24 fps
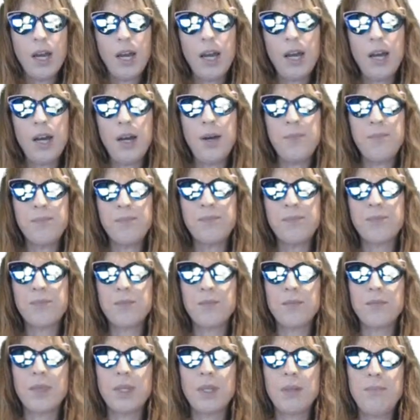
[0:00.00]

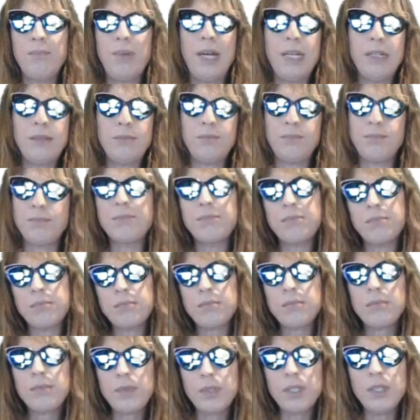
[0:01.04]
but
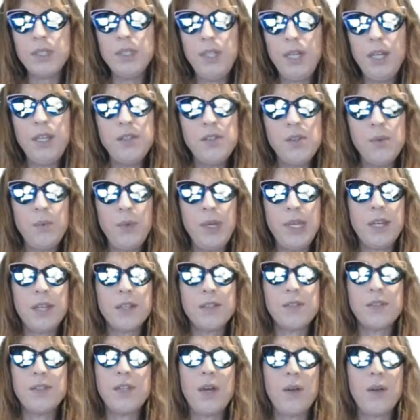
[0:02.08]
it is a weakness.